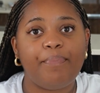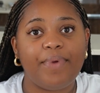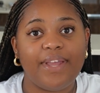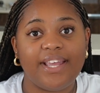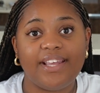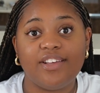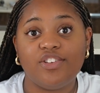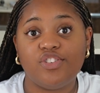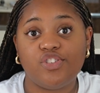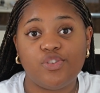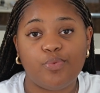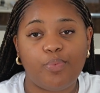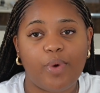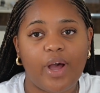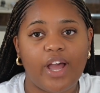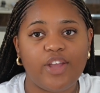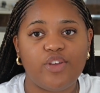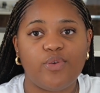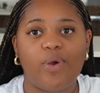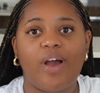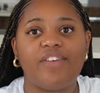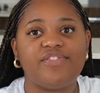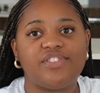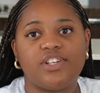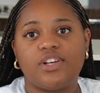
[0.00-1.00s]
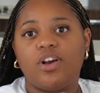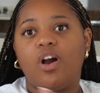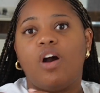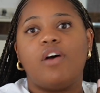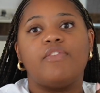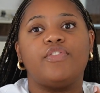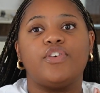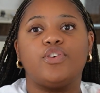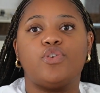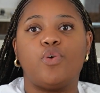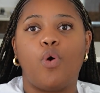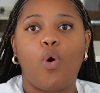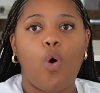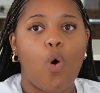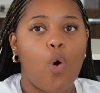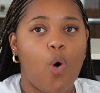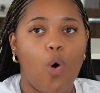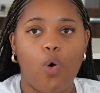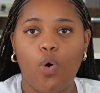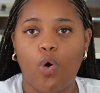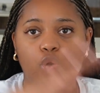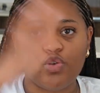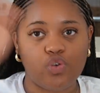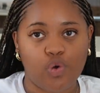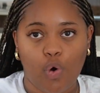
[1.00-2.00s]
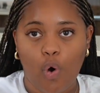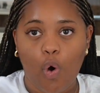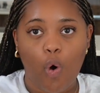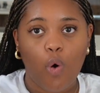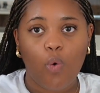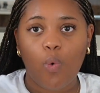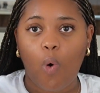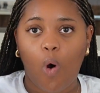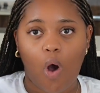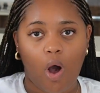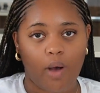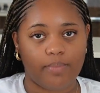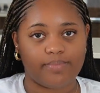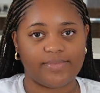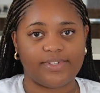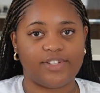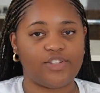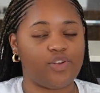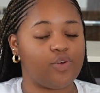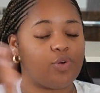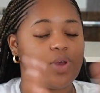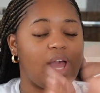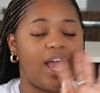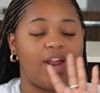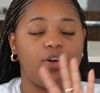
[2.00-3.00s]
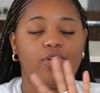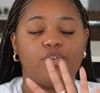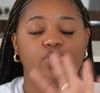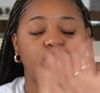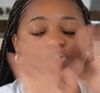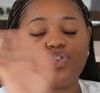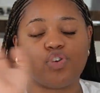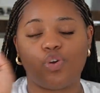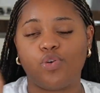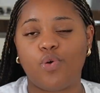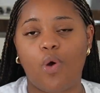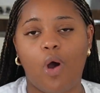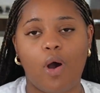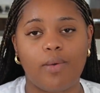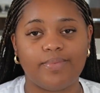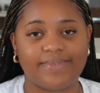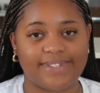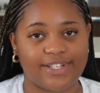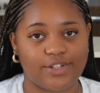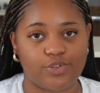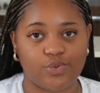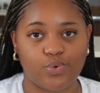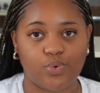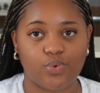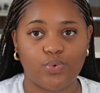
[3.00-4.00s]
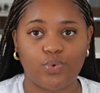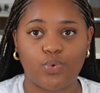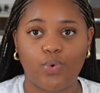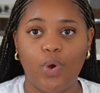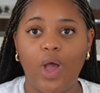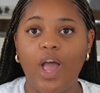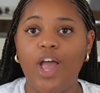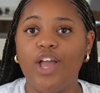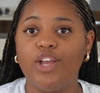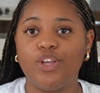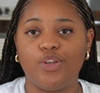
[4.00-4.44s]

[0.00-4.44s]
being in Dubai, you have to cover your whole arms. You cannot show your arms at all.